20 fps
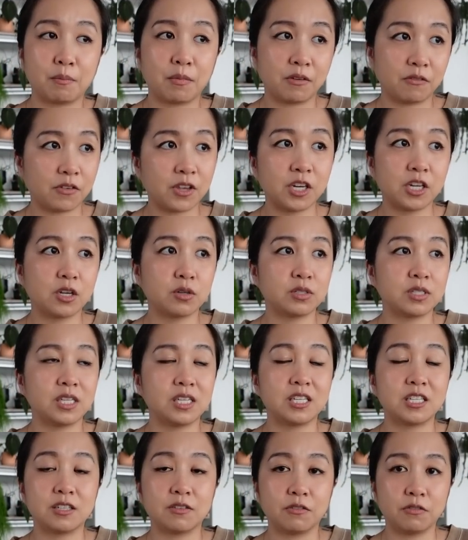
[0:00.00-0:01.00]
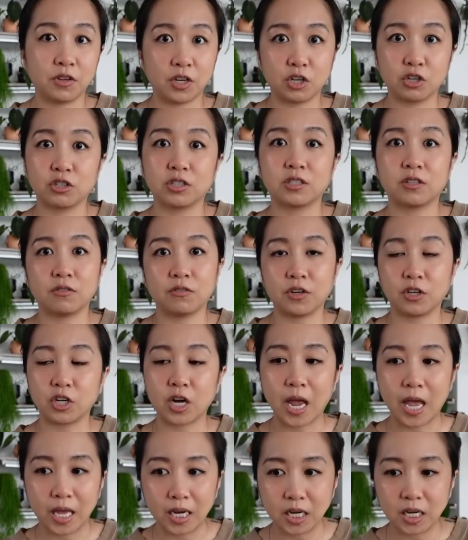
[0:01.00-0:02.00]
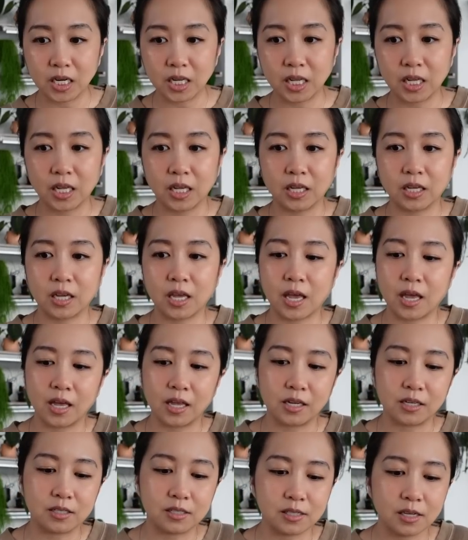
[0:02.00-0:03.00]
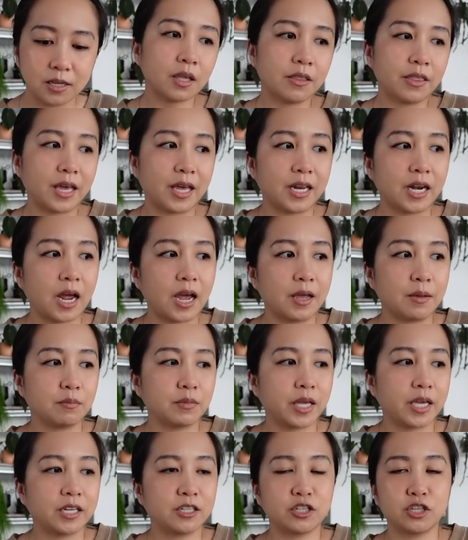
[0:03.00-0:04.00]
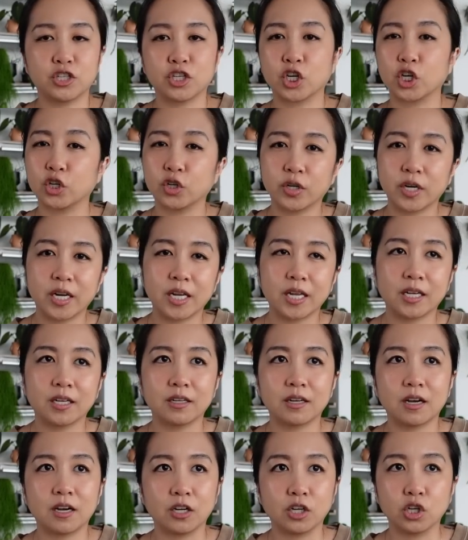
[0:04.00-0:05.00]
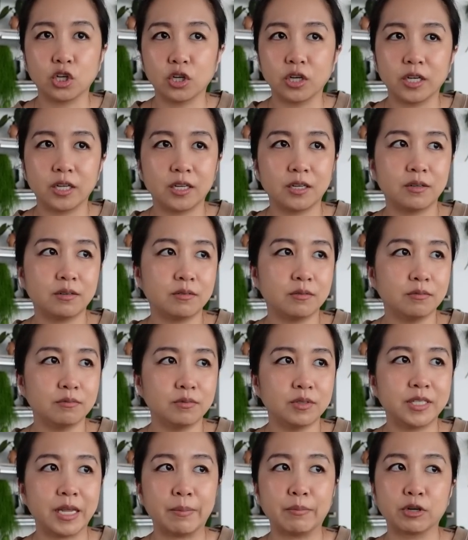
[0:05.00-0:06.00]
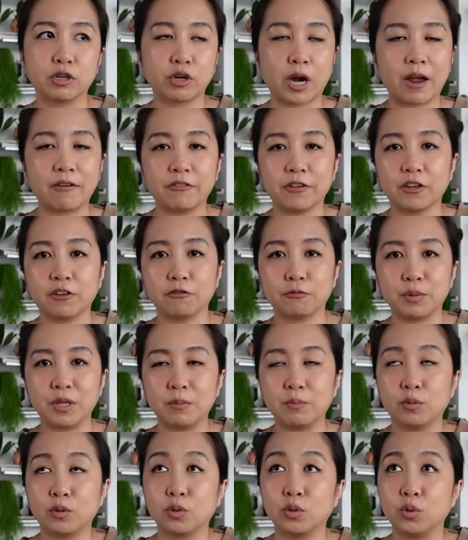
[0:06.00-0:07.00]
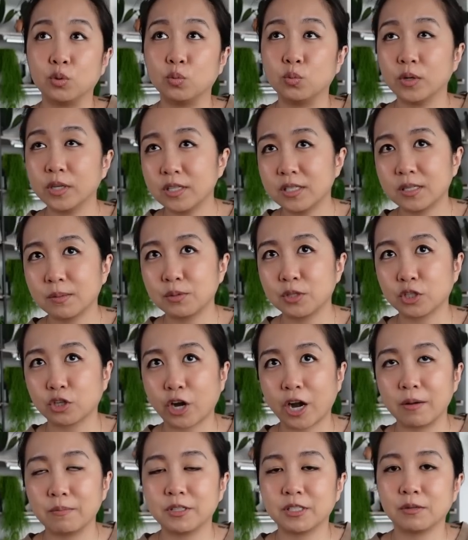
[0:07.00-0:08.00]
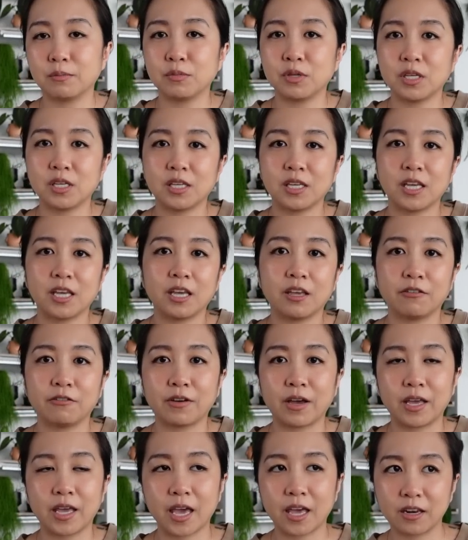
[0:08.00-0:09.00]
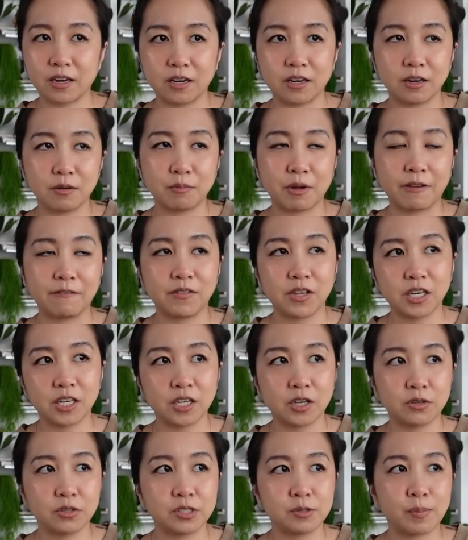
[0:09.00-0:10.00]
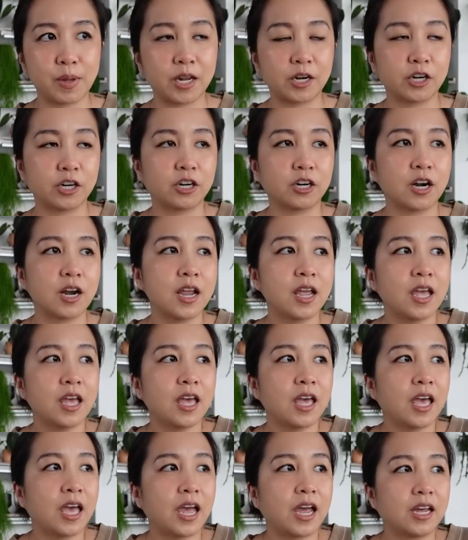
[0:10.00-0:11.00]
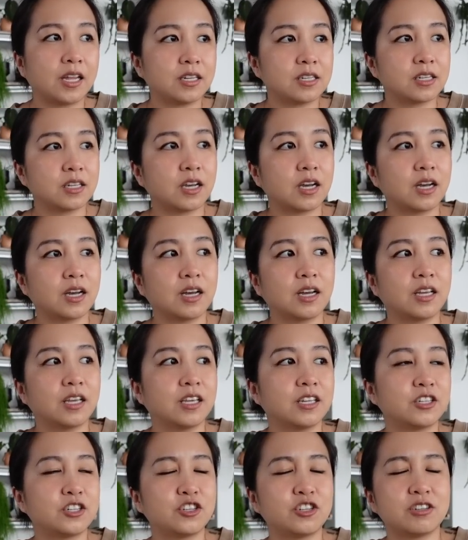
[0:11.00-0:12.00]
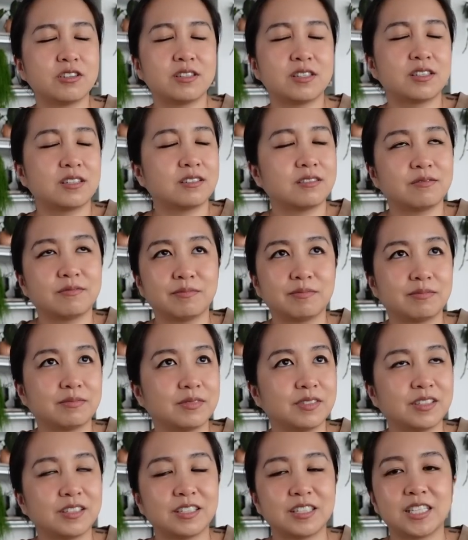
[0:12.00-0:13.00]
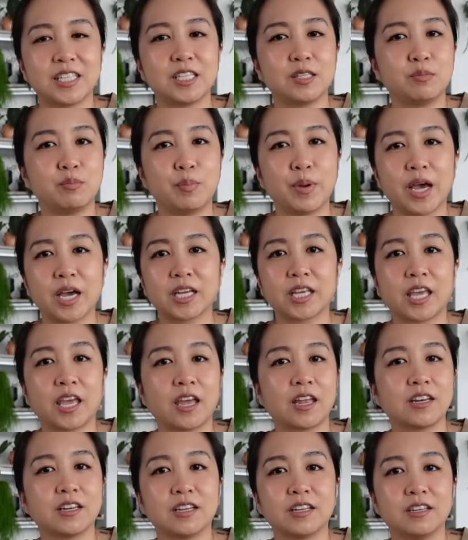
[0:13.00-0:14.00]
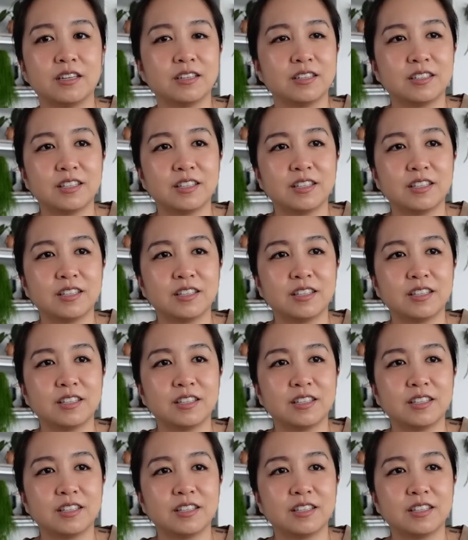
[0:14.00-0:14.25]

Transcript: videos need severe editing, and that I'm like deterring a good demographic of people who would subscribe to me if I edited my videos better. And it's just, it's these backhanded